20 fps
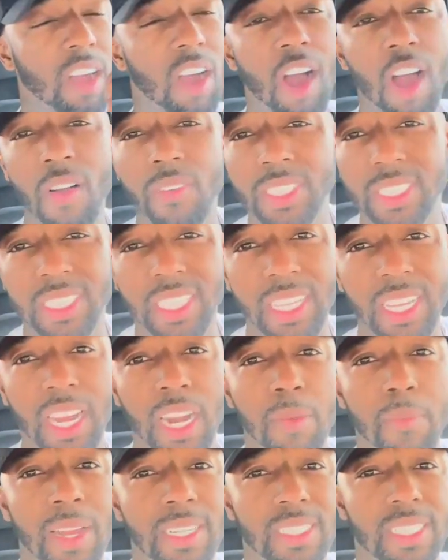obviously
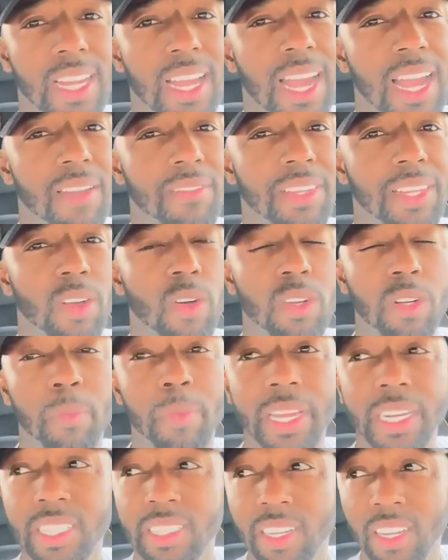everybody's going to have their own
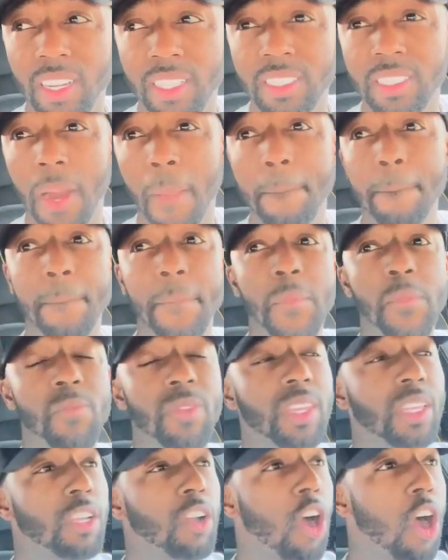opinion
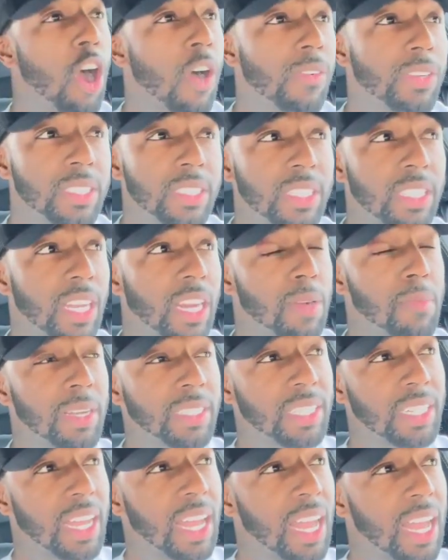on. Obviously
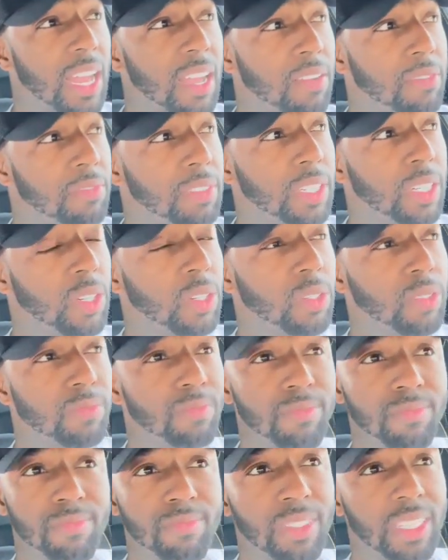everybody's going to have,
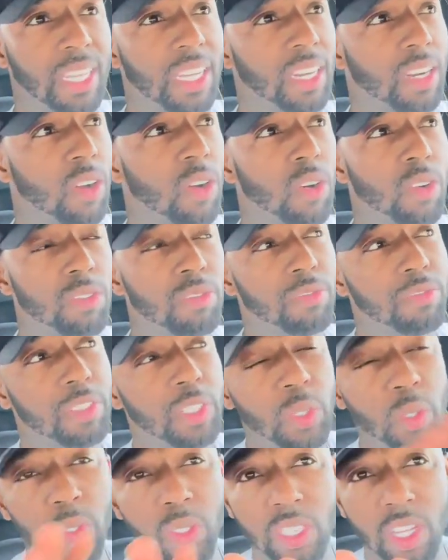their own
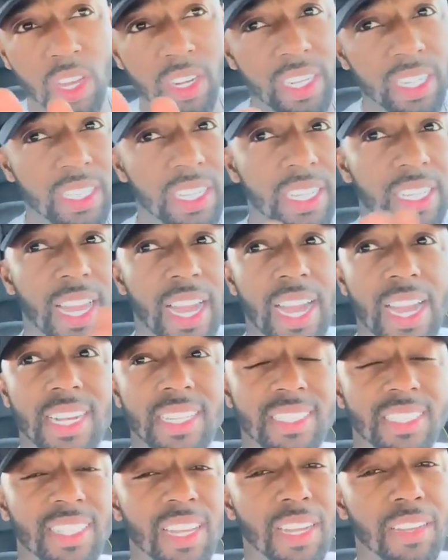views on it and that
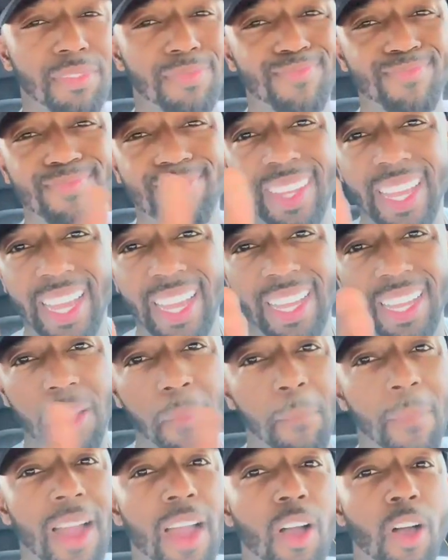kind of stuff. Hey,
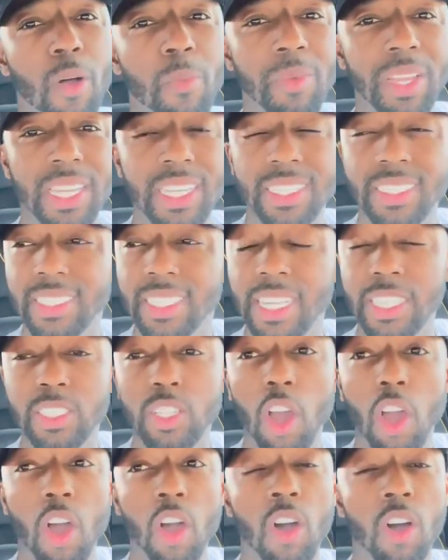by all means,
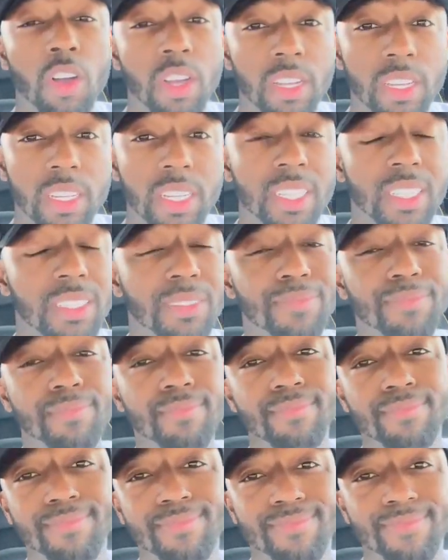it's all good.
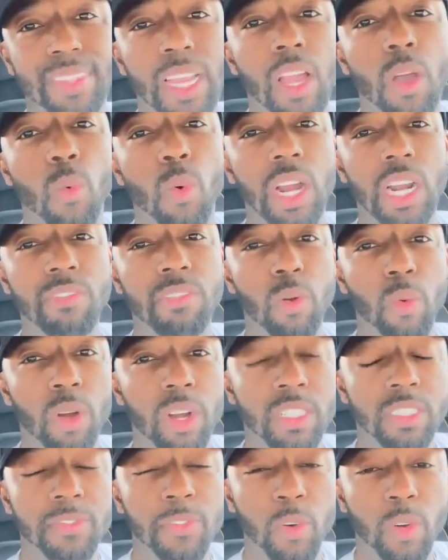Whatever
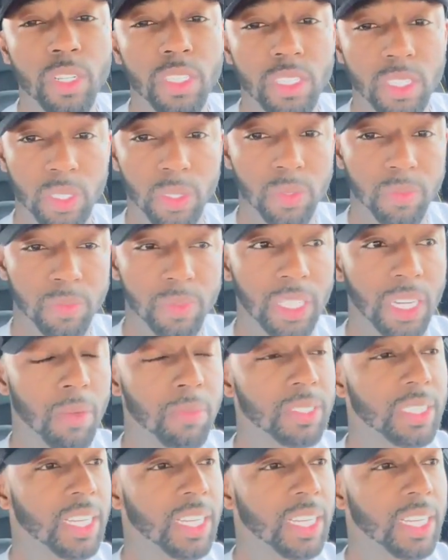works for you. You know what I'm